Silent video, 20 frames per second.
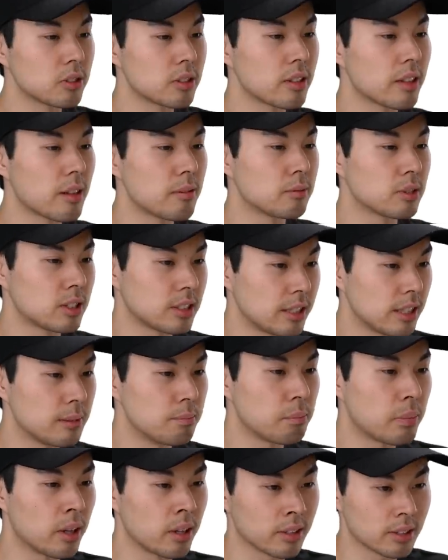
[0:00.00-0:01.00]
most of them
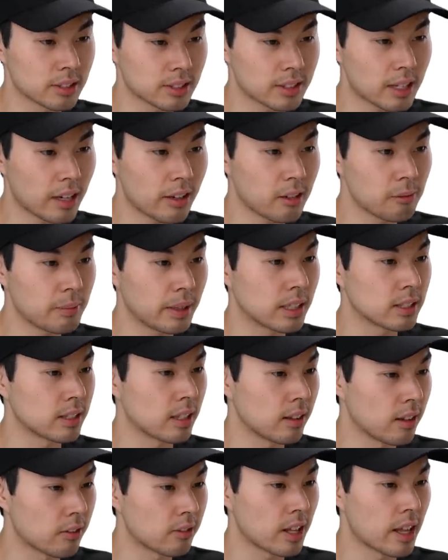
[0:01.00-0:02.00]
steampunk style
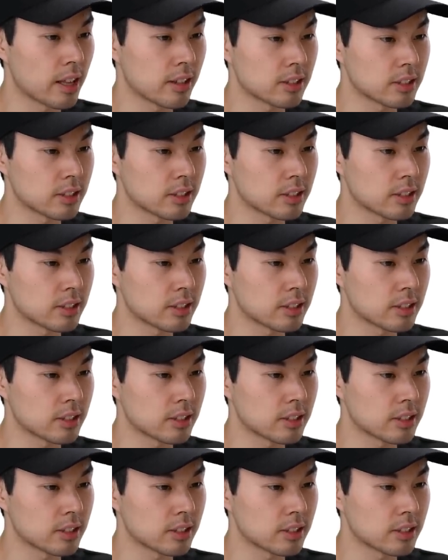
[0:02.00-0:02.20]
because I love the